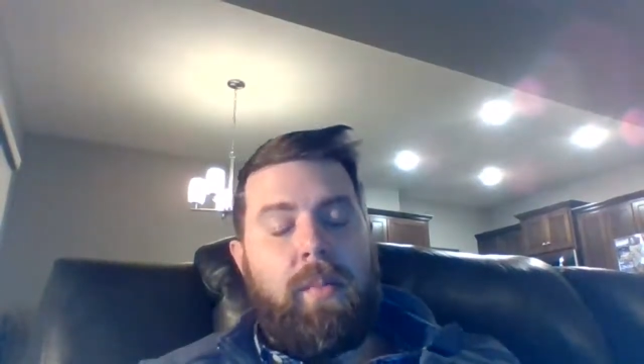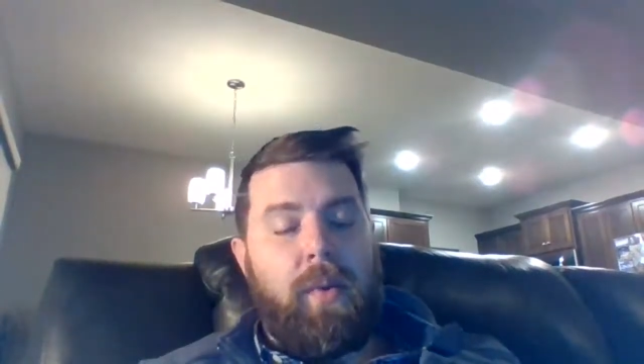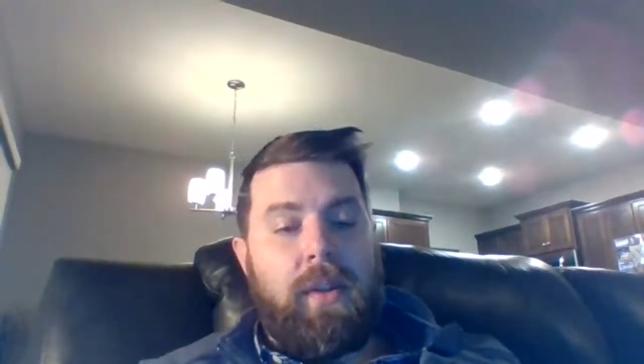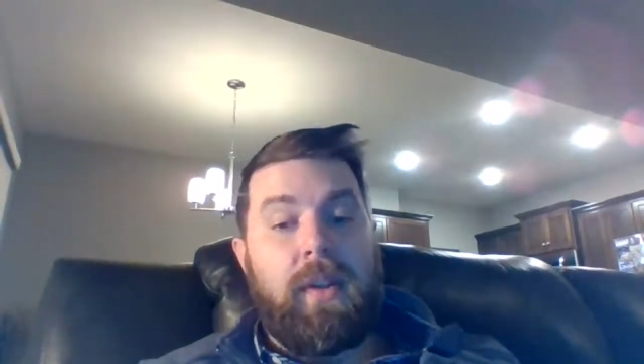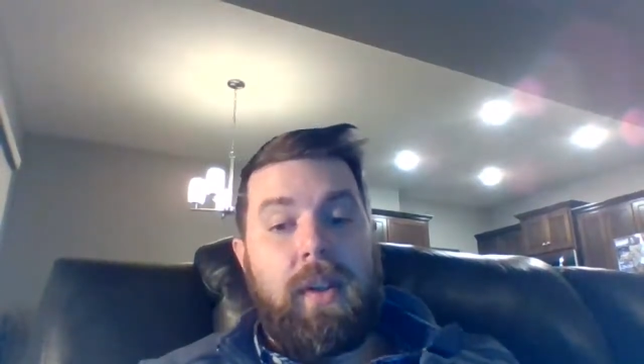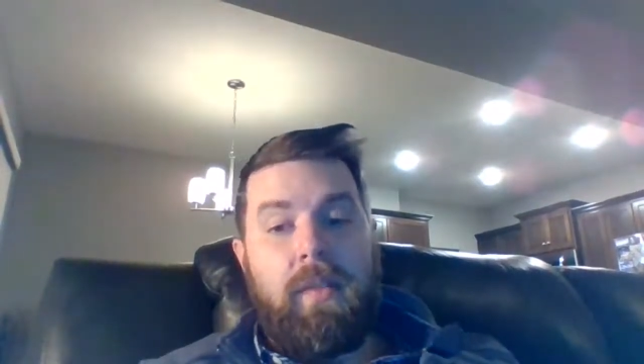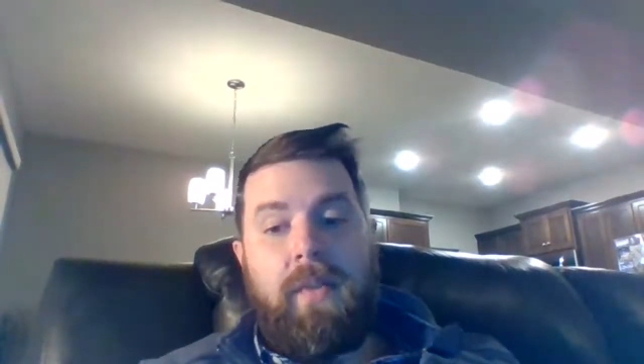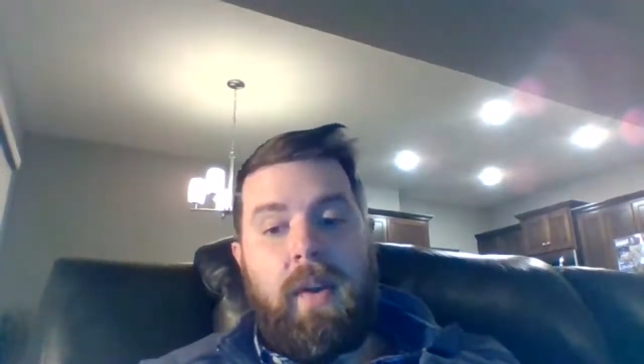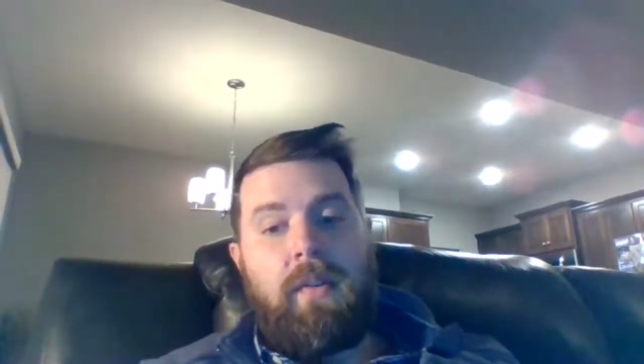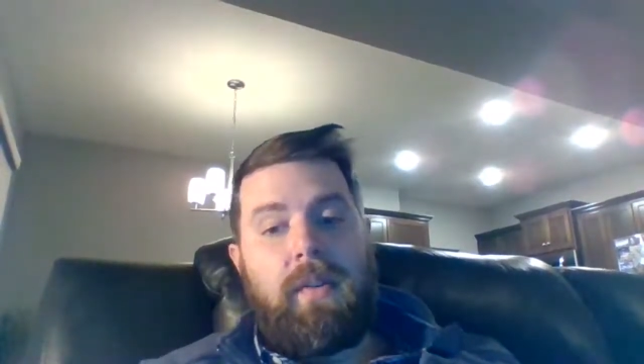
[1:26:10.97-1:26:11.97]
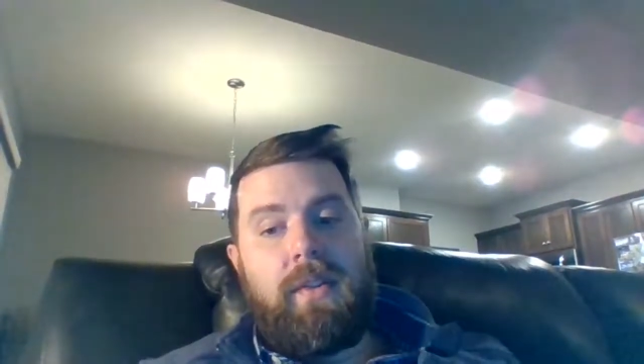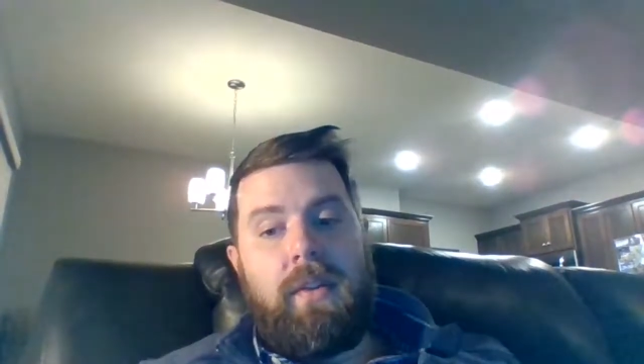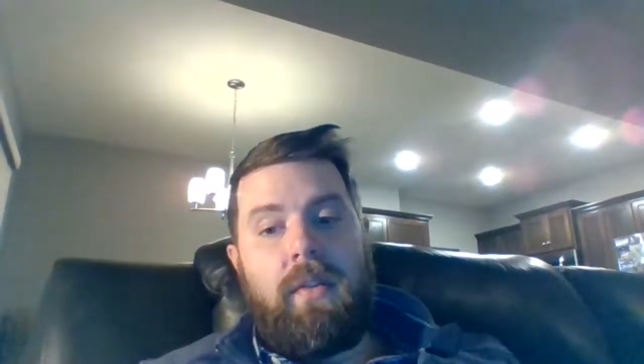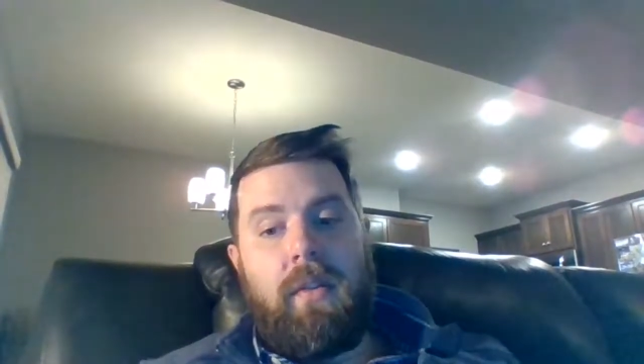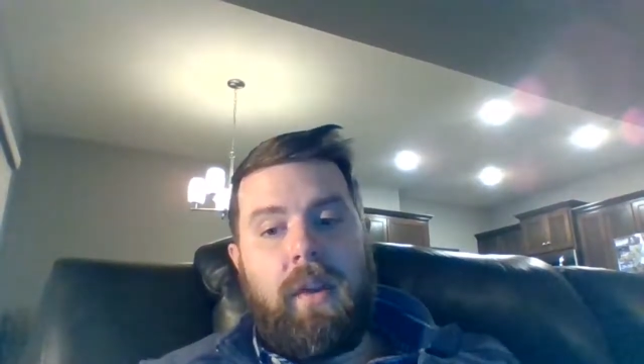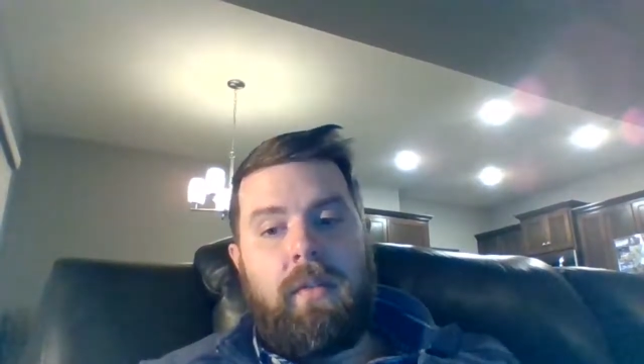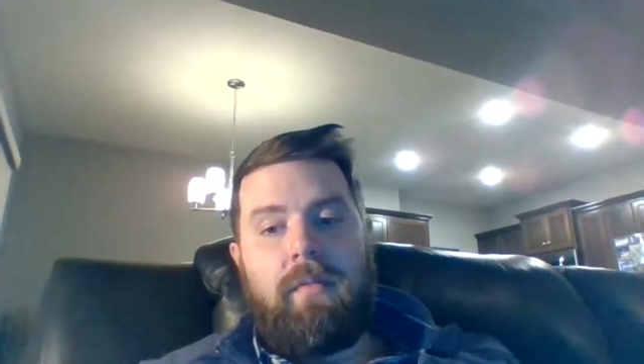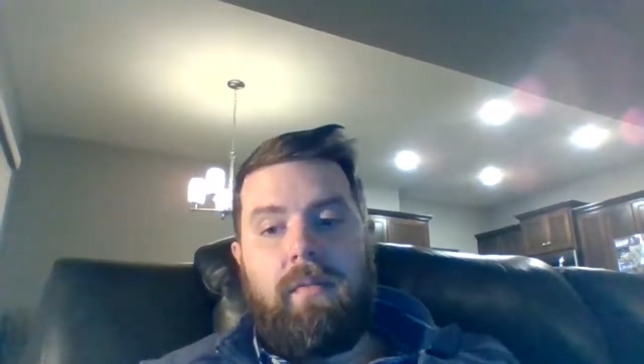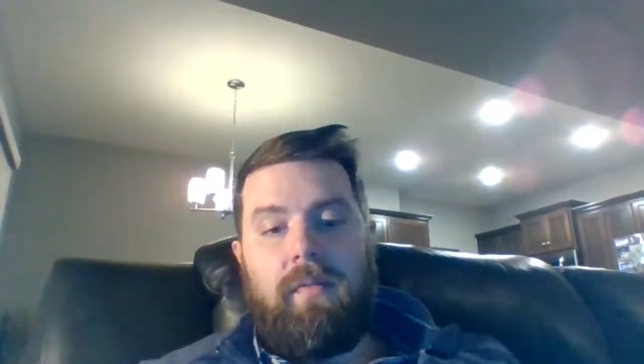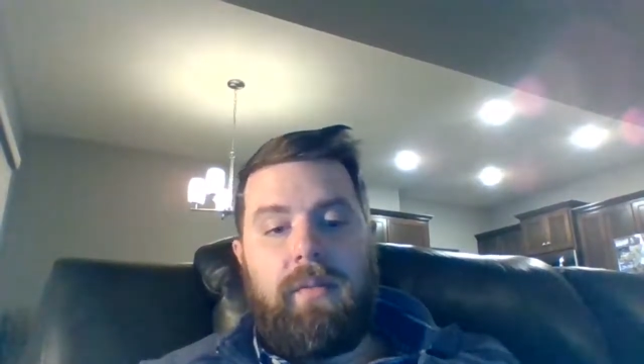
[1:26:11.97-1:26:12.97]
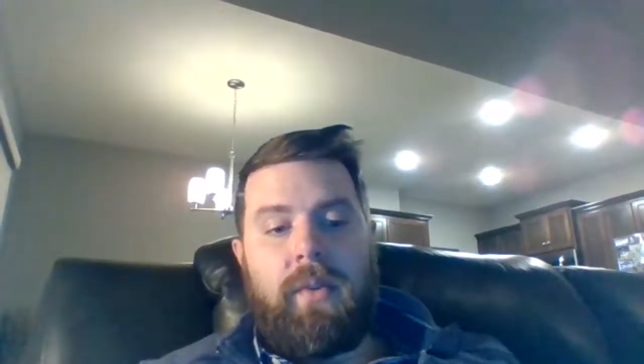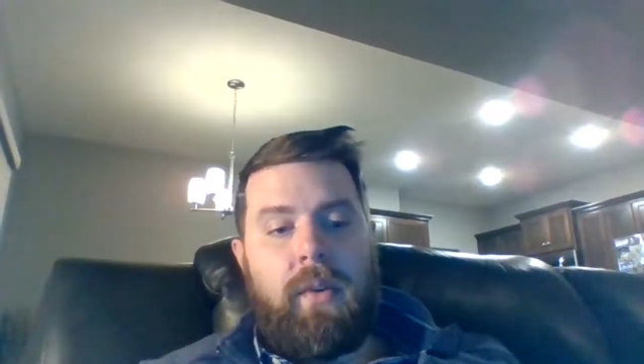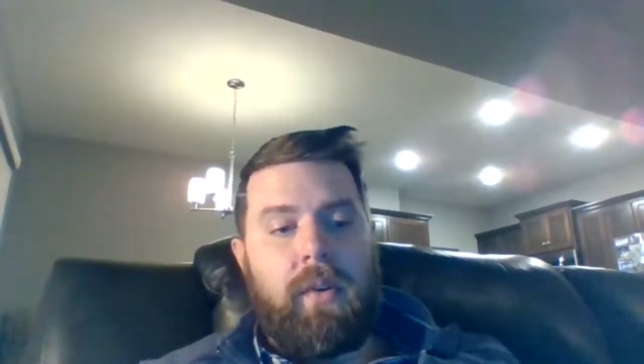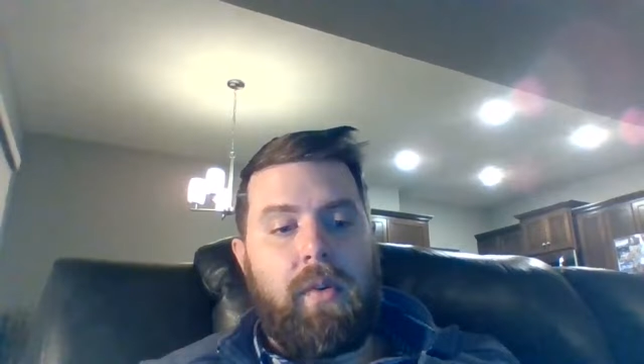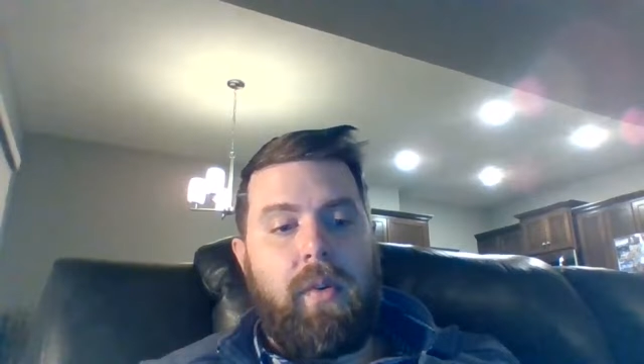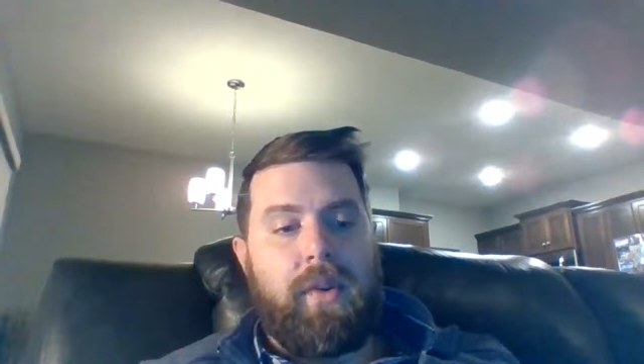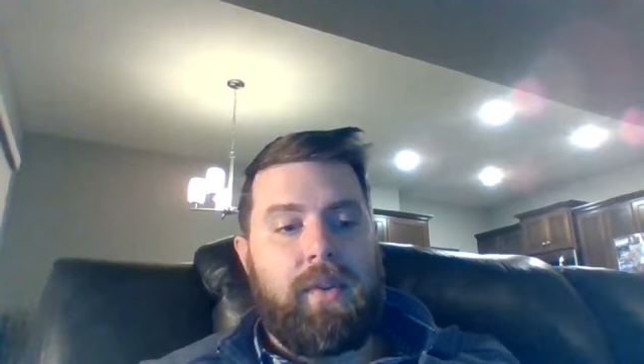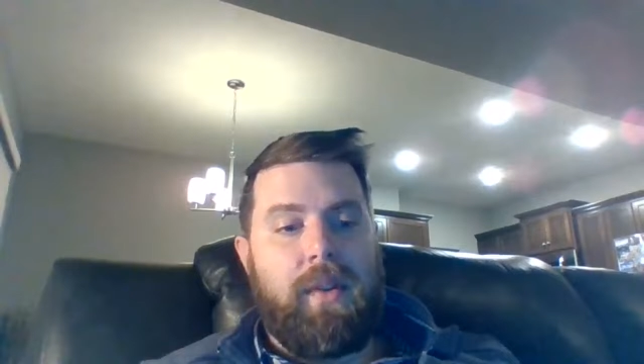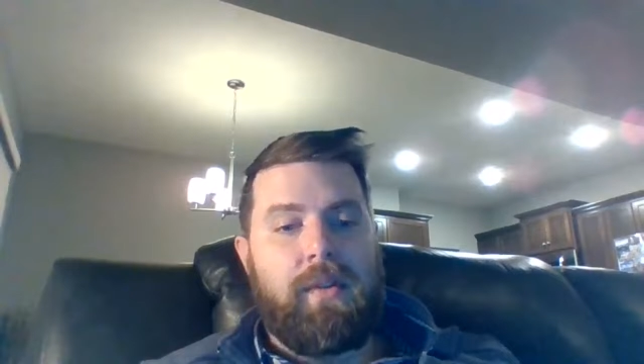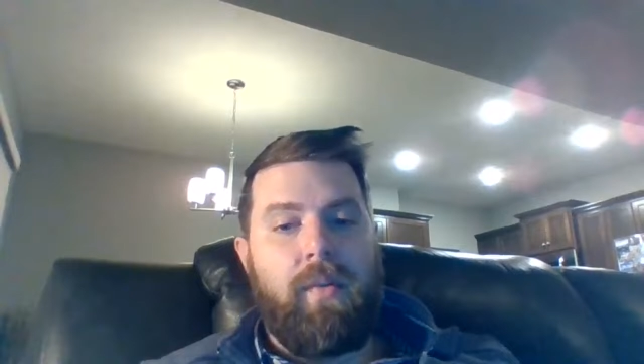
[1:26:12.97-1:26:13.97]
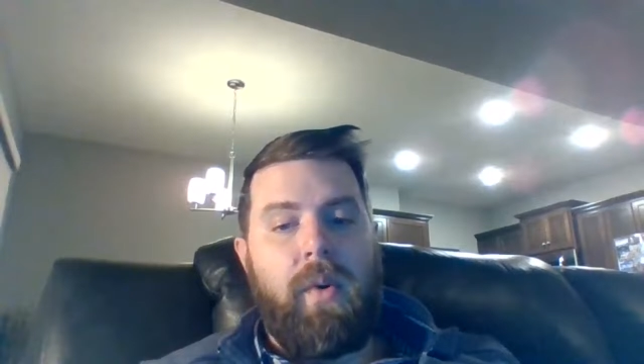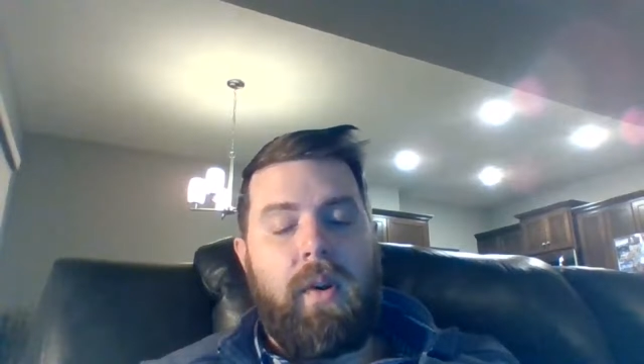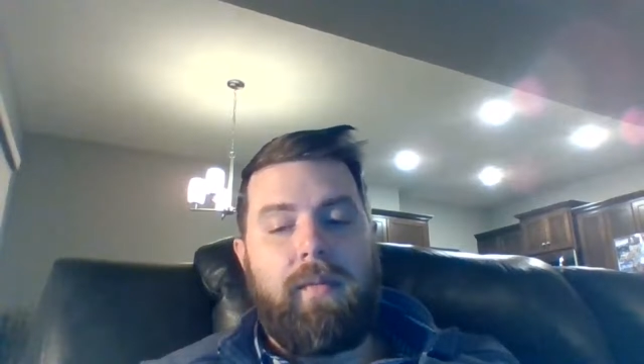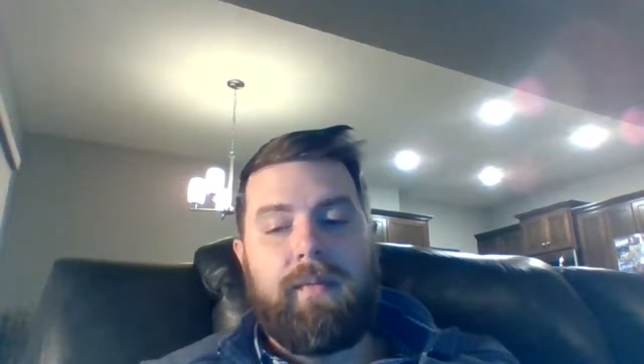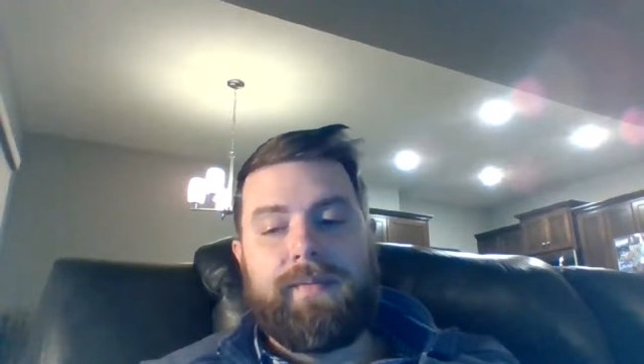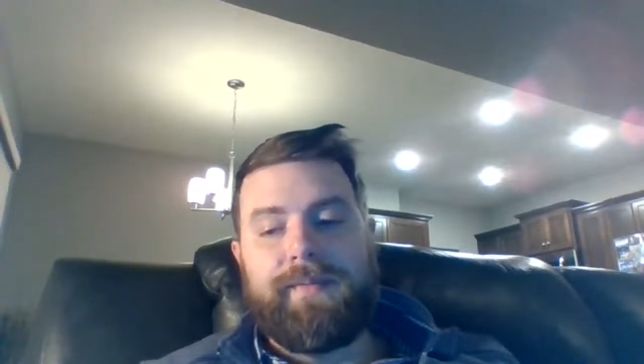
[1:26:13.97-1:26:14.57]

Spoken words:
people in the Confederacy during the course of this war.